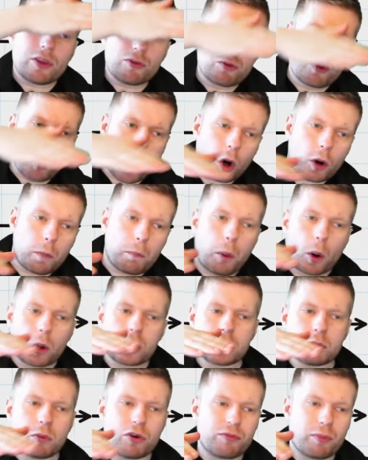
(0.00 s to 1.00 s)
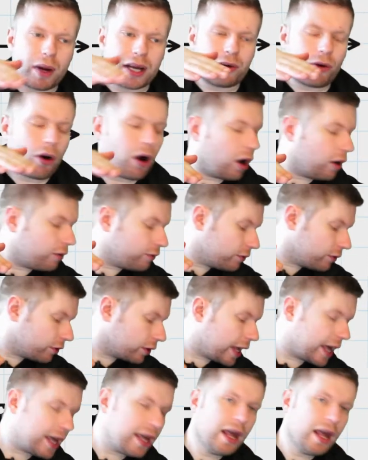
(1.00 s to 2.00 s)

the rock bottom of my graph, okay?